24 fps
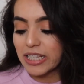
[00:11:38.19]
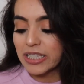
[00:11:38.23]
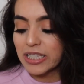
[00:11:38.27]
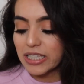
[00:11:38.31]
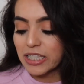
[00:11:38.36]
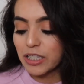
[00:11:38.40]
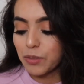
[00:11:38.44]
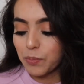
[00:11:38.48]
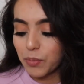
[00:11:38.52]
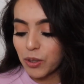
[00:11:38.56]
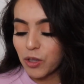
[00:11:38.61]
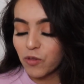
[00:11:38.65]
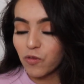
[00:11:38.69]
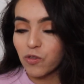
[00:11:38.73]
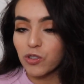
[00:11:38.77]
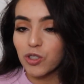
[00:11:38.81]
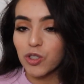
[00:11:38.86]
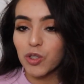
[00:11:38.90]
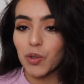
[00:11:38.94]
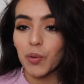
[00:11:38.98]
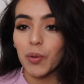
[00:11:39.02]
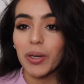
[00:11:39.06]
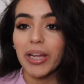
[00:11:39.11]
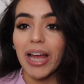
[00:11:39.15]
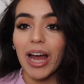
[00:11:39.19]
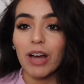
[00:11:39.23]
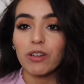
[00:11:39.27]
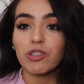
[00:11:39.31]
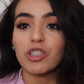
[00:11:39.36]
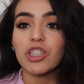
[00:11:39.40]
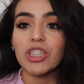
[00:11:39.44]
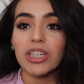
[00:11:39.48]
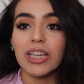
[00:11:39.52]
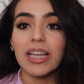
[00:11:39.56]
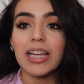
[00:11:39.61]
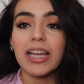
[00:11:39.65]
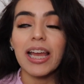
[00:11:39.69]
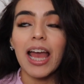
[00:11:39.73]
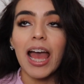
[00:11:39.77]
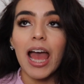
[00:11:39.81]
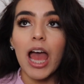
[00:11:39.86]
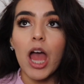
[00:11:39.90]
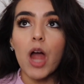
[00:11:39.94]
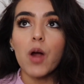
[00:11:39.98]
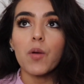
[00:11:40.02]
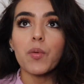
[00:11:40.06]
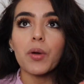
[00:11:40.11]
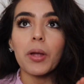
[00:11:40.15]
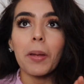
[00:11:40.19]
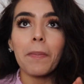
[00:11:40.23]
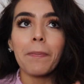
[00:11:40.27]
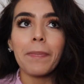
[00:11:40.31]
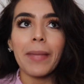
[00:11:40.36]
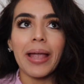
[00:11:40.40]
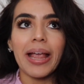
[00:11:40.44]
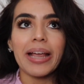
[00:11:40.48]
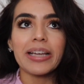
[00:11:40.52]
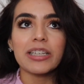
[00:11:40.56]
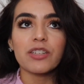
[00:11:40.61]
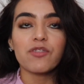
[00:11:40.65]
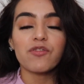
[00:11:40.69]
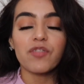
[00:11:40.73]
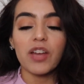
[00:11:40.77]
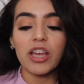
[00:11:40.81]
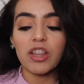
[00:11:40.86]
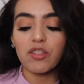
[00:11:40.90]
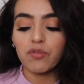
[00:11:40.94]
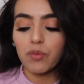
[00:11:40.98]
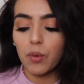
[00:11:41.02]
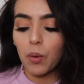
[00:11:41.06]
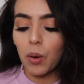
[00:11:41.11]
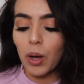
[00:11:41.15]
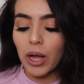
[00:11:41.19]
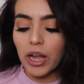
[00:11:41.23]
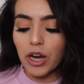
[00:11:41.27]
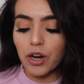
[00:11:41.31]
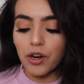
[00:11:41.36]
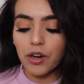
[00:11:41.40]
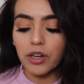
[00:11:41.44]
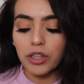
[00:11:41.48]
This is a beautiful story how she remained faithful.